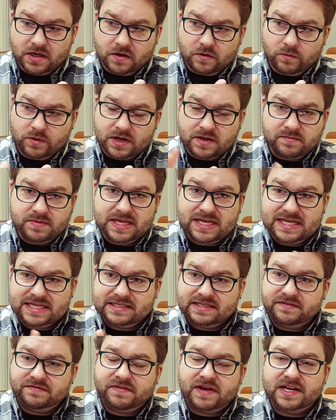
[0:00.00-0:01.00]
what I mean is,
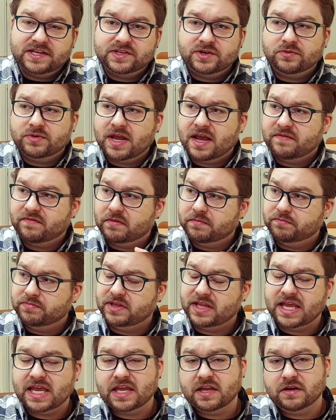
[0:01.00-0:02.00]
if I don't have a
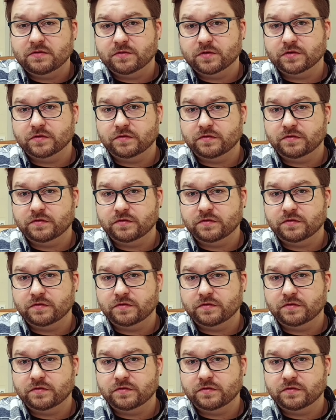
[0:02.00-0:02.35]
plan for the